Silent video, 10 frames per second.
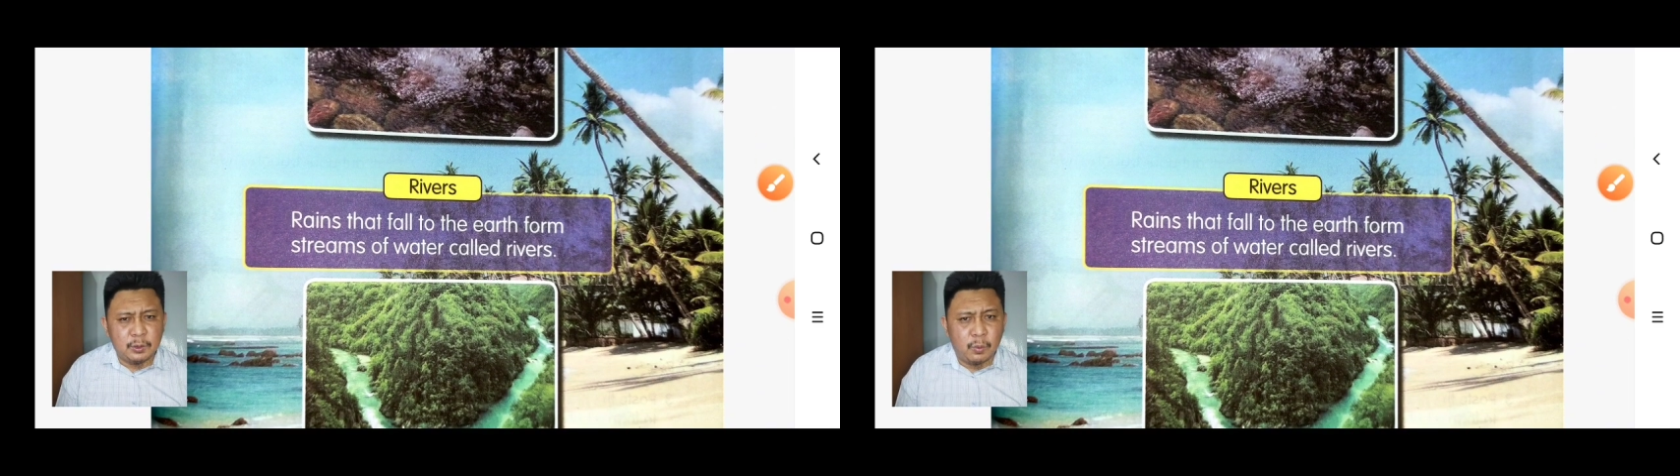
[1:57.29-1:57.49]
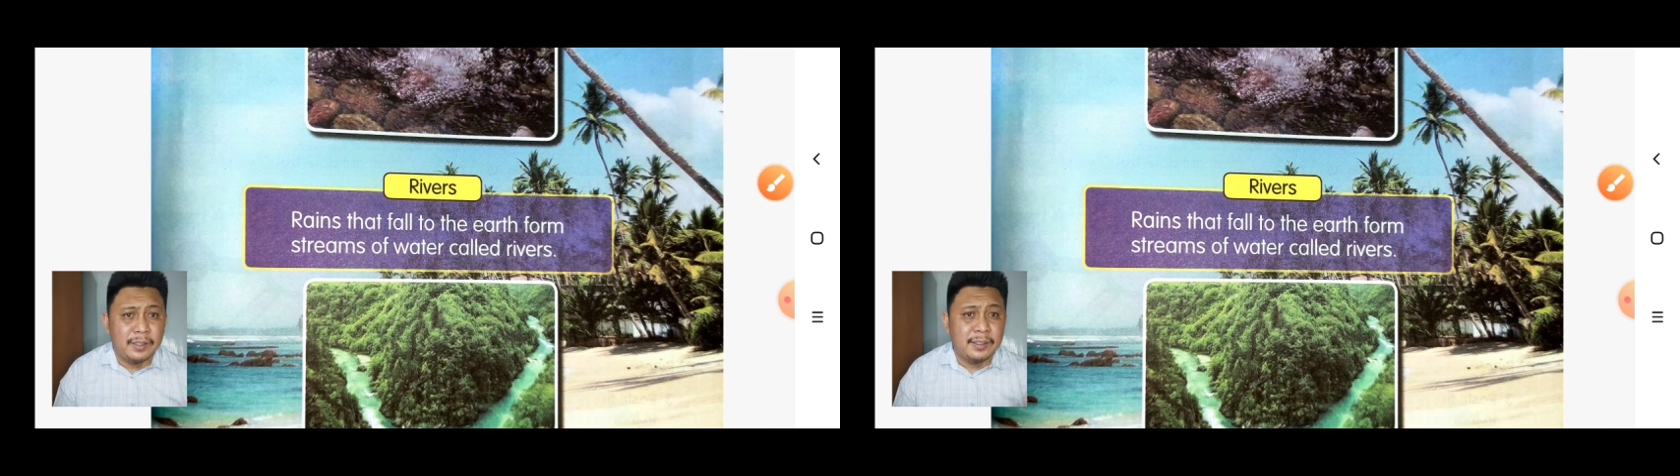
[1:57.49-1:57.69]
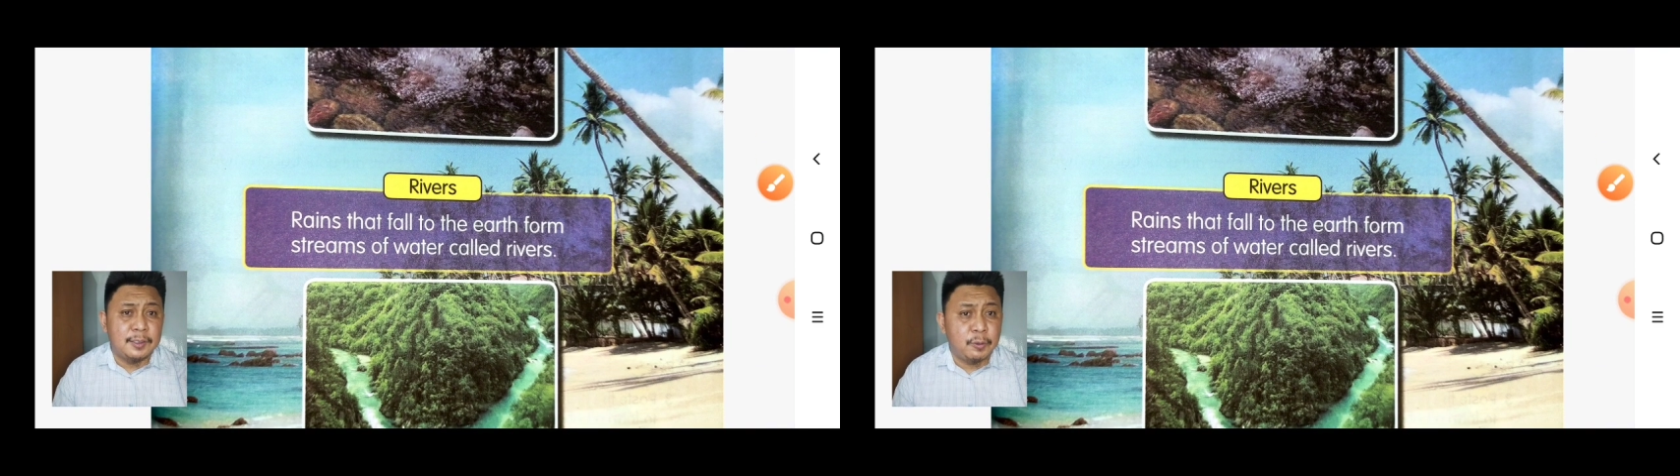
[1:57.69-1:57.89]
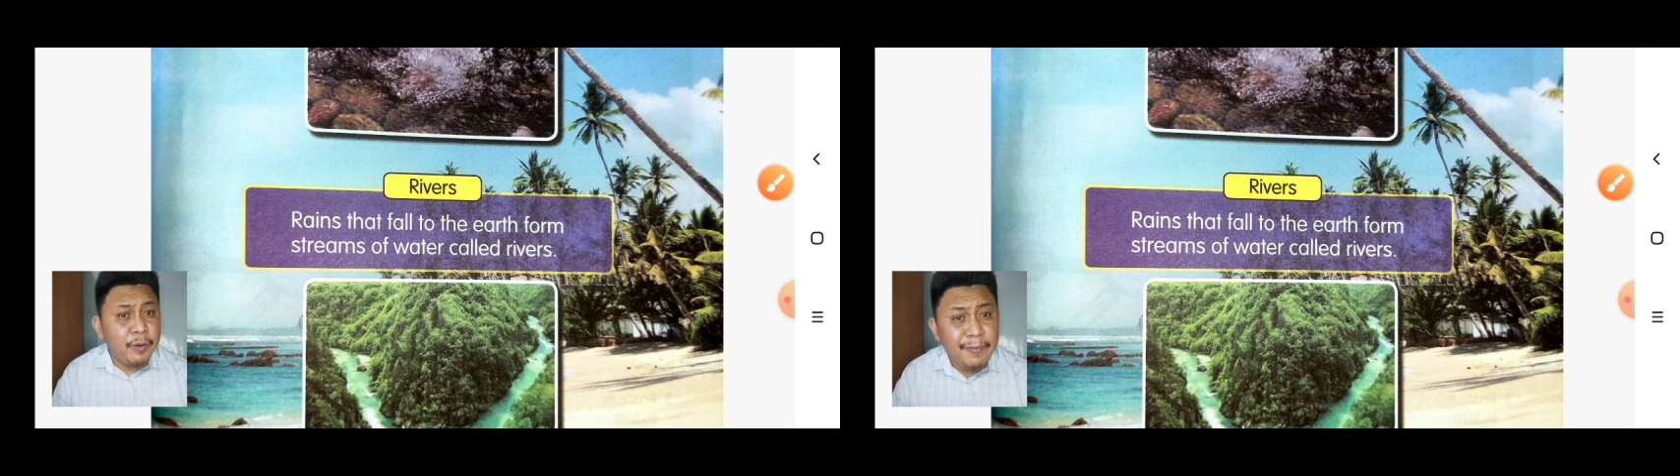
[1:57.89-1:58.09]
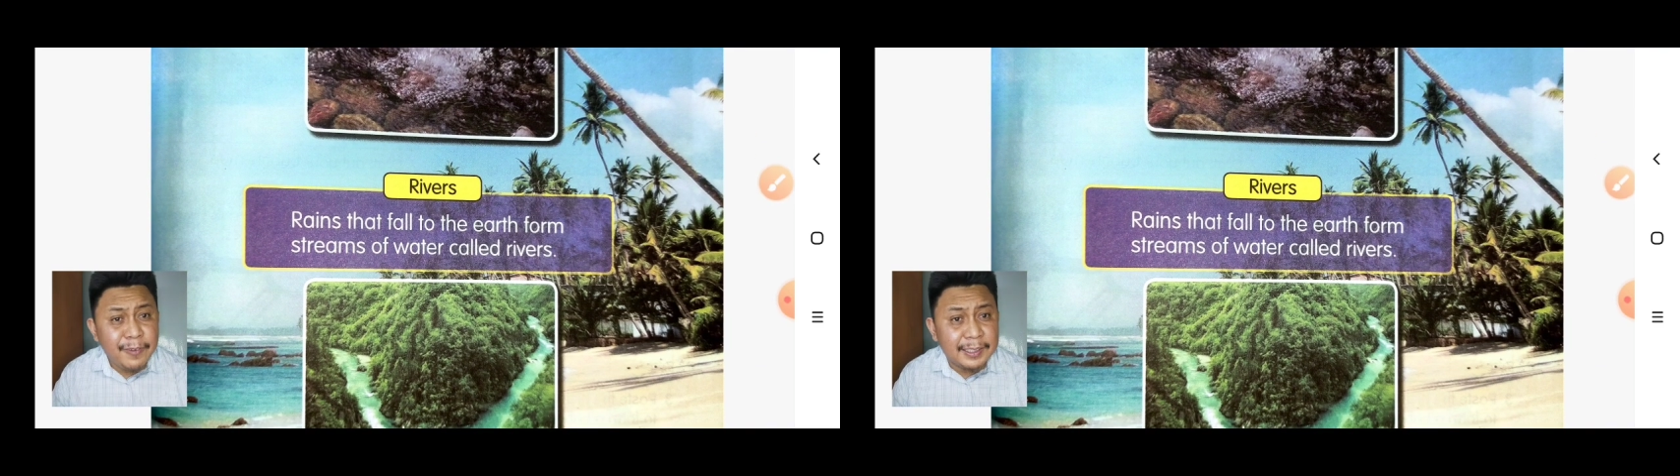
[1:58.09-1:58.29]
What is
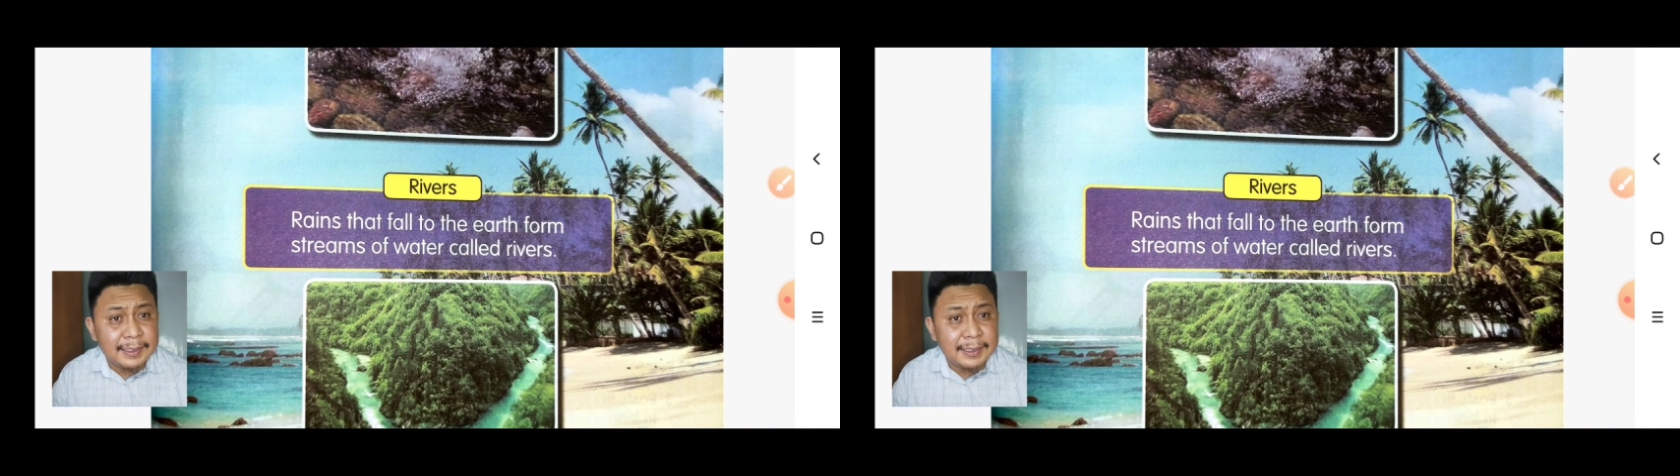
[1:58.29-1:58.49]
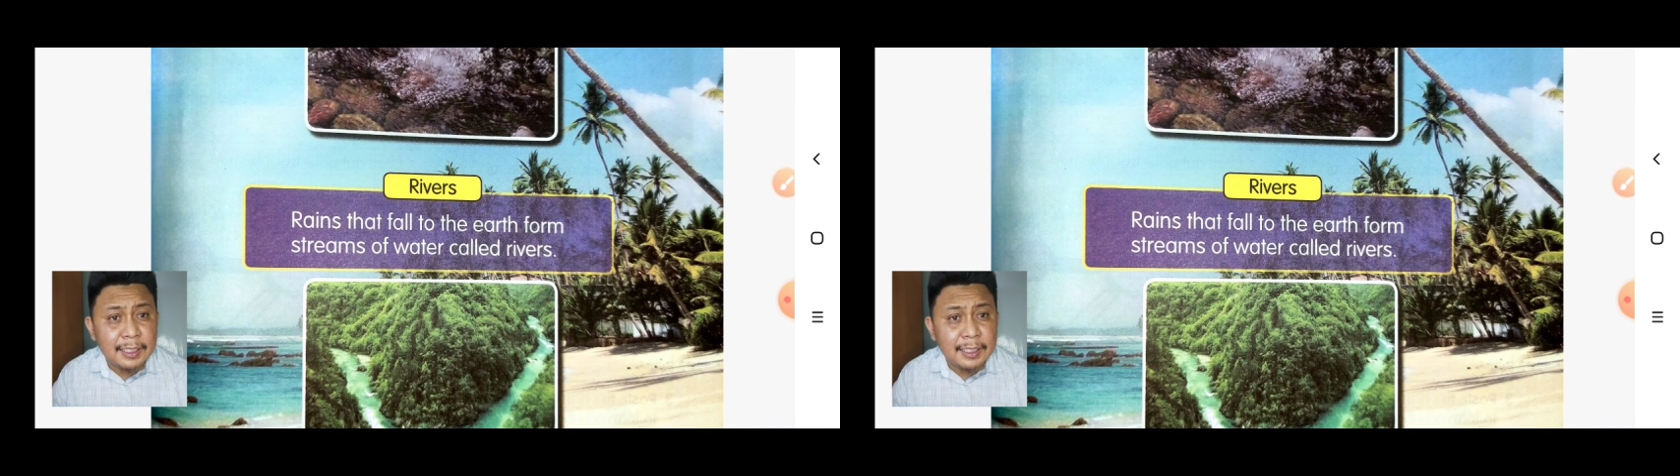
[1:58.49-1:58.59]
rivers?